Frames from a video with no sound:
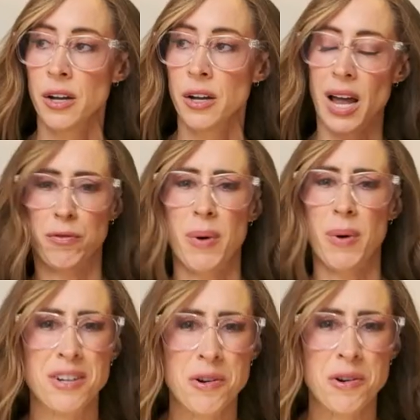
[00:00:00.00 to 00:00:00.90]
kind of
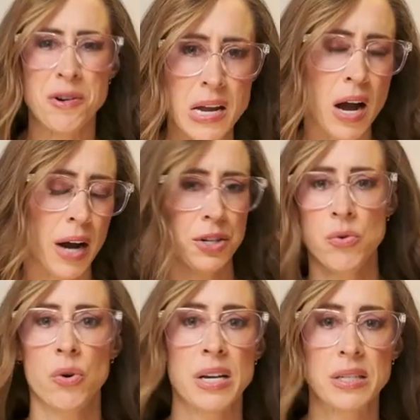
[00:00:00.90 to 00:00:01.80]
randomly. I
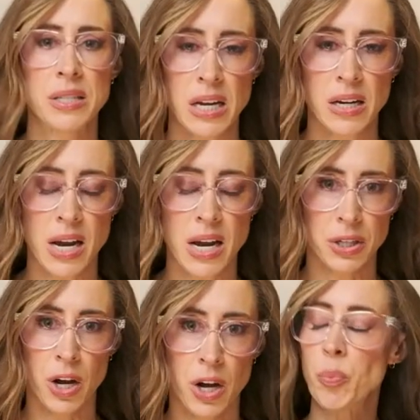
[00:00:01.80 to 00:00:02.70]
don't graze like an
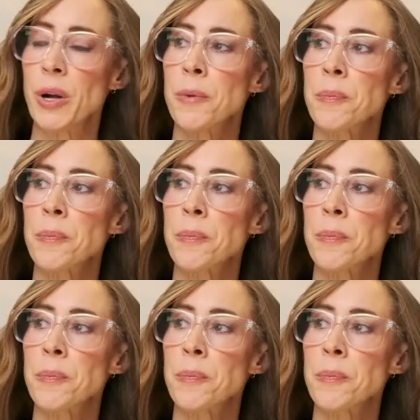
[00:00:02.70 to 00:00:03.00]
antelope.